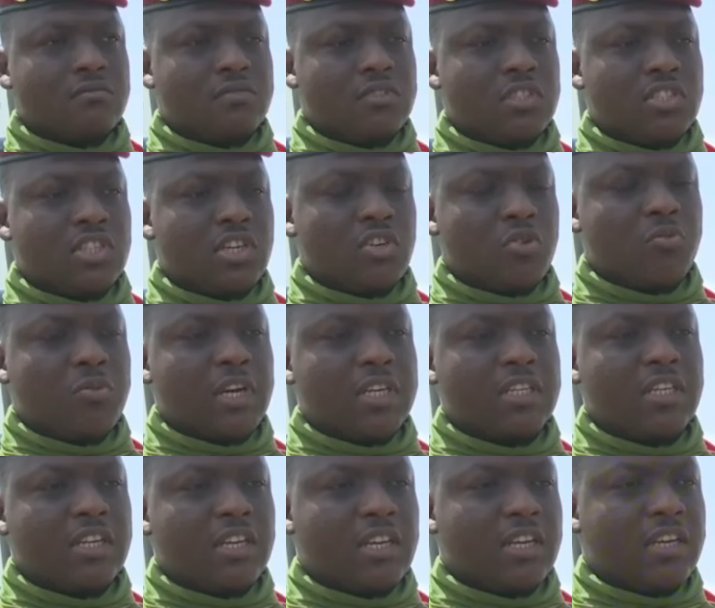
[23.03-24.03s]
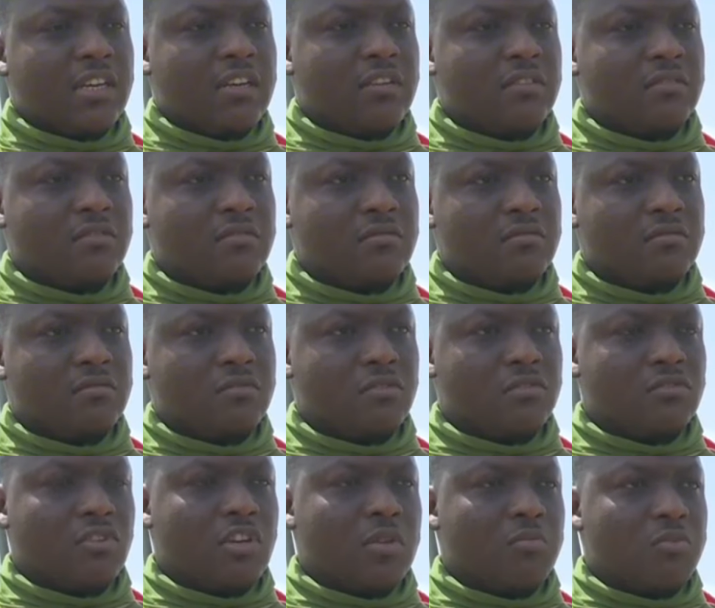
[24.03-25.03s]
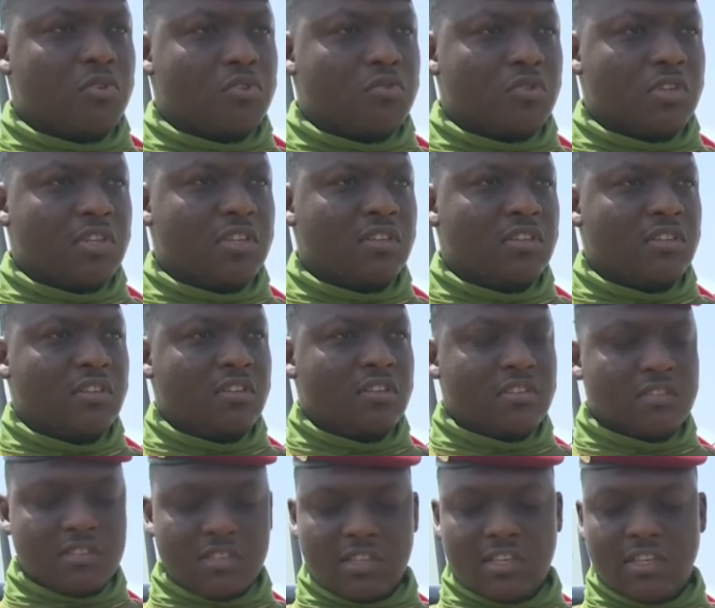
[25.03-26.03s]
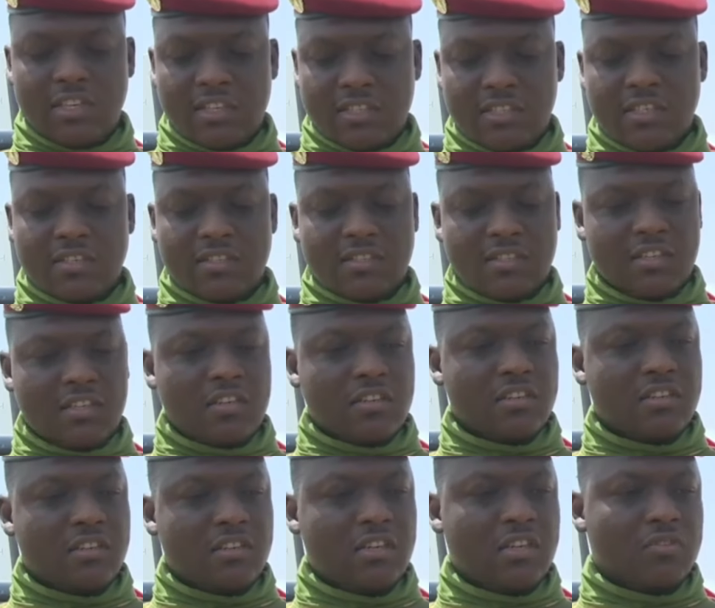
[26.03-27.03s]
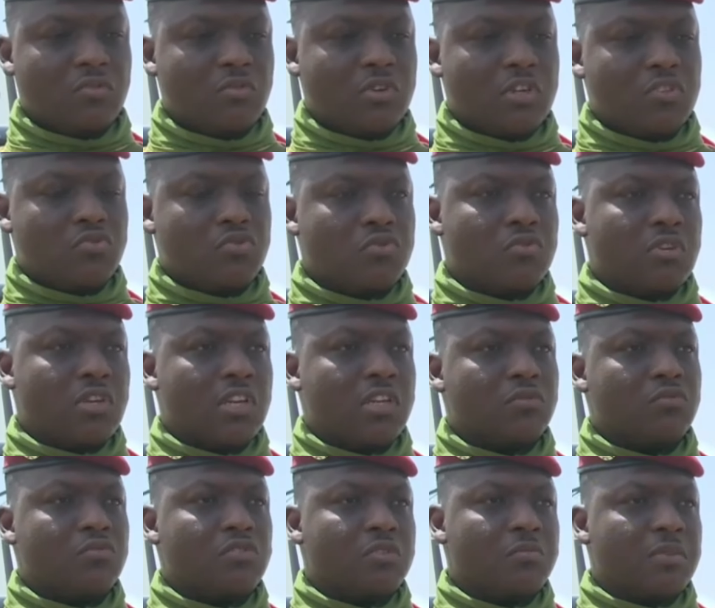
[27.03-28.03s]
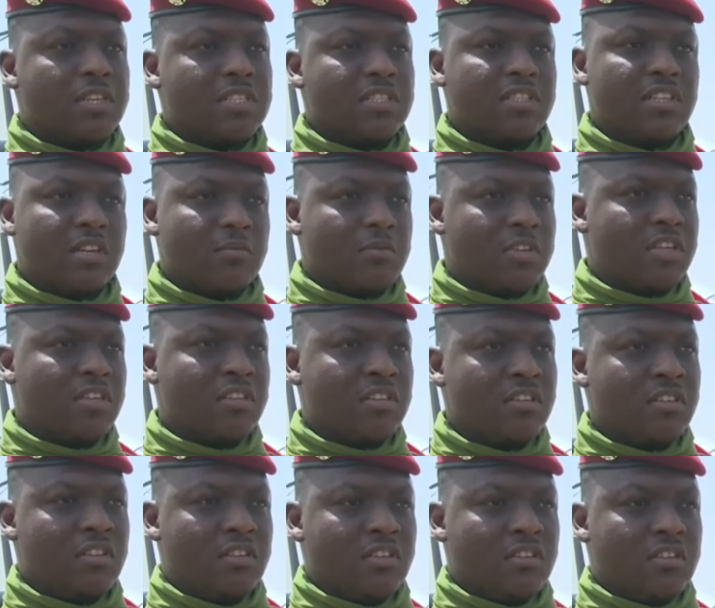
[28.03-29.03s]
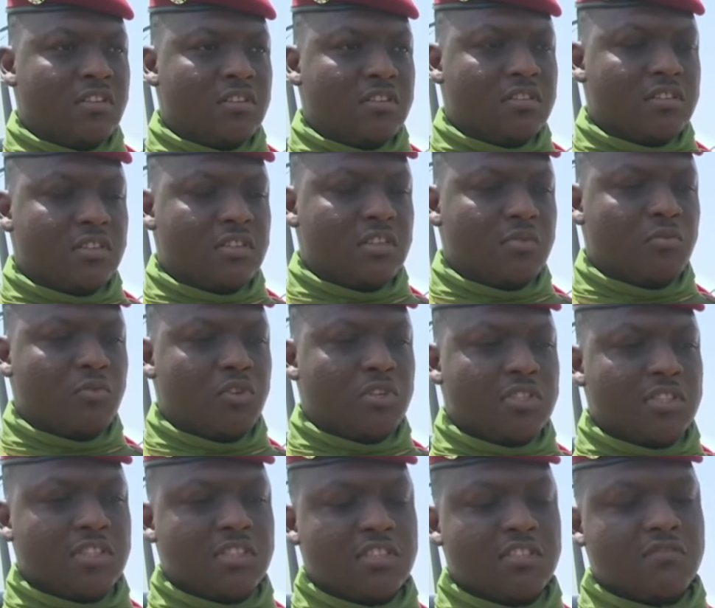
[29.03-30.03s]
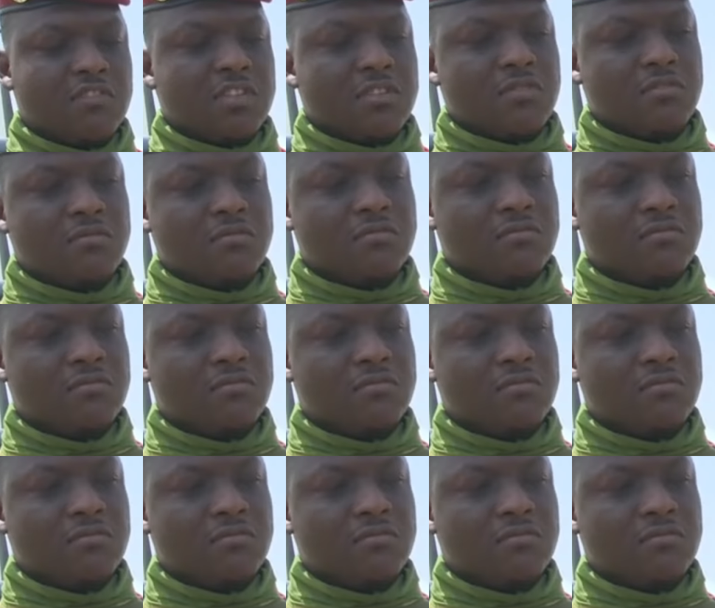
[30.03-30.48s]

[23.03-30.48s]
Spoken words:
this important phase of our history in this war against terrorism. This kind of partnership that we need is healthy and sincere,